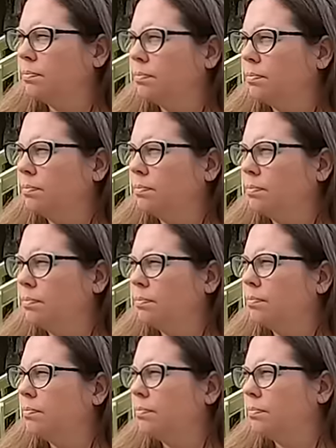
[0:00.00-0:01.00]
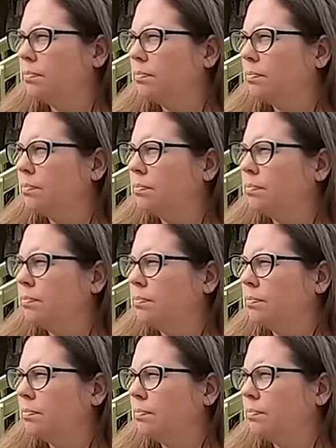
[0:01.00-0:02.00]

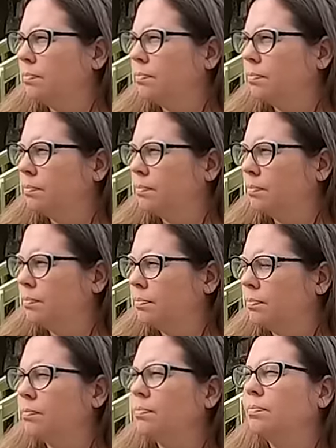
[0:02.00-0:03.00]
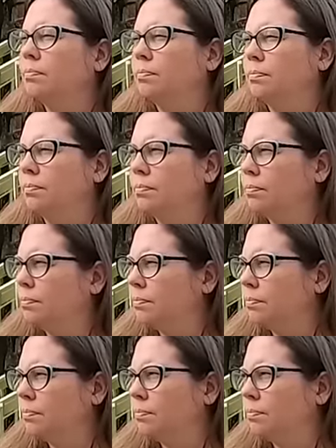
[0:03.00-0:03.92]
(not speaking)